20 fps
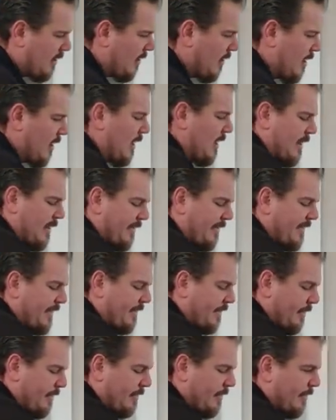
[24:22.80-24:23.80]
I think that
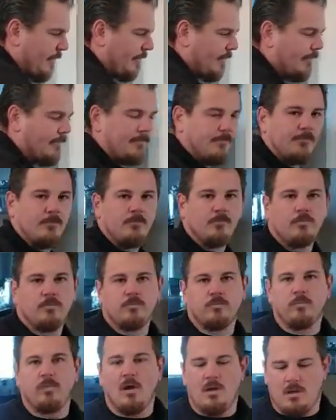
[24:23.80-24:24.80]
was a
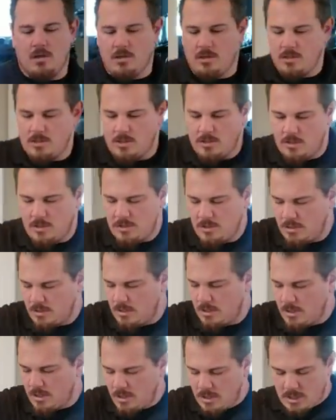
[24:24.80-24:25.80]
placement on the
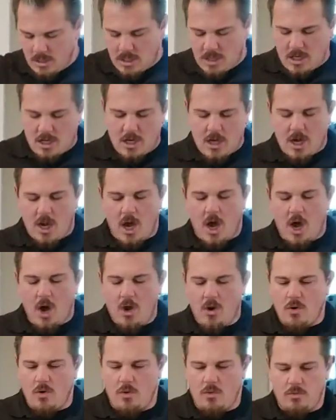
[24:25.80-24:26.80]
porch issue.
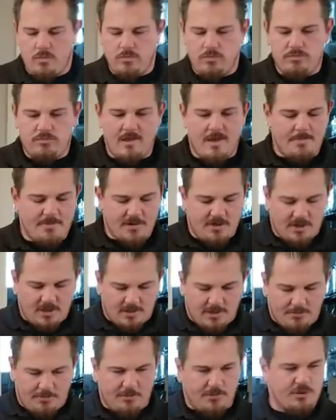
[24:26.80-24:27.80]
Oh, they put it on the
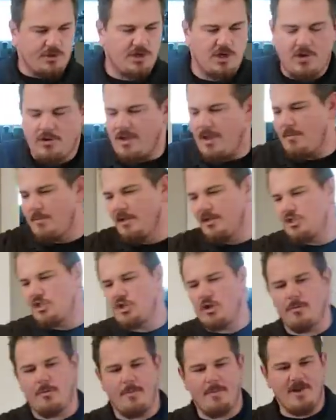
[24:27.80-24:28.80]
porch? Okay, well, let's show
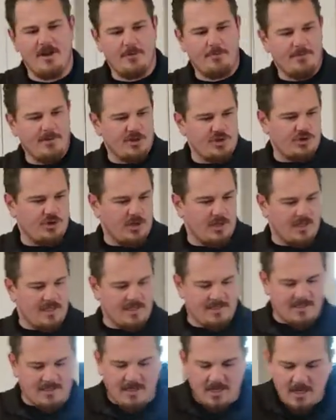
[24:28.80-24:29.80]
them a better picture at
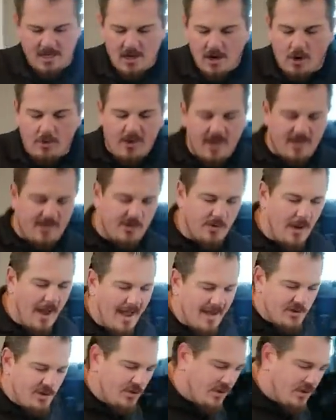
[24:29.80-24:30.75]
least. Okay, so as you